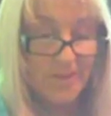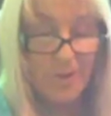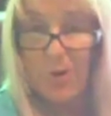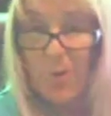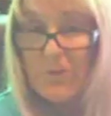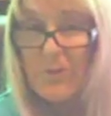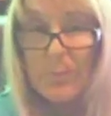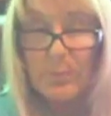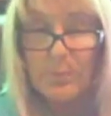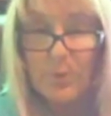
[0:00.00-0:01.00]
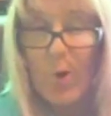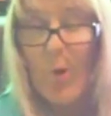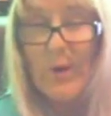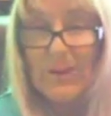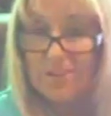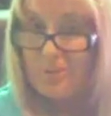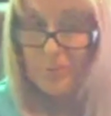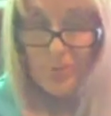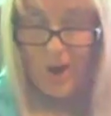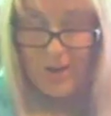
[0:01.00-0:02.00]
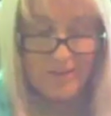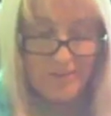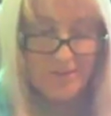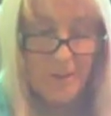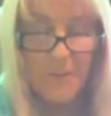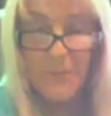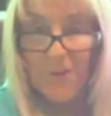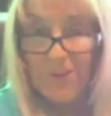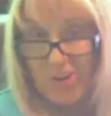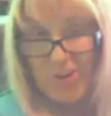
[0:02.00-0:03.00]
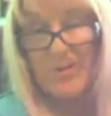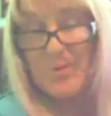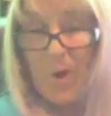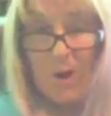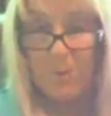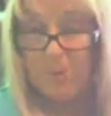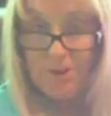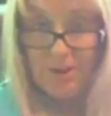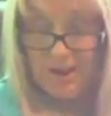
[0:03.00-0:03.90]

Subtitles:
that whoever coined the phrase, you can run but you